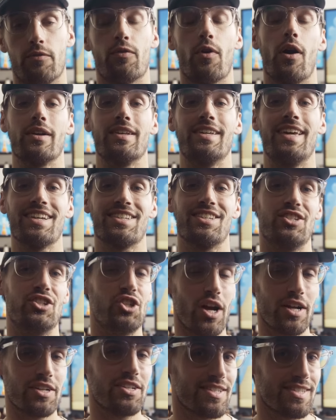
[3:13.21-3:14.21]
For our guest
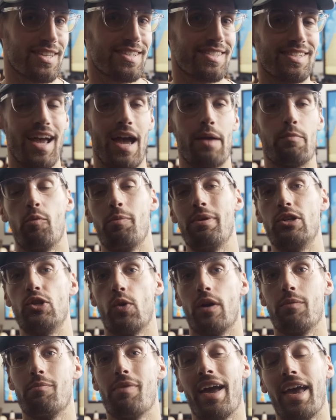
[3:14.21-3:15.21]
judges this time, we'll be
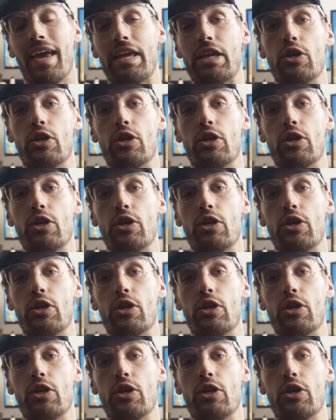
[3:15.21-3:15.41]
joined by a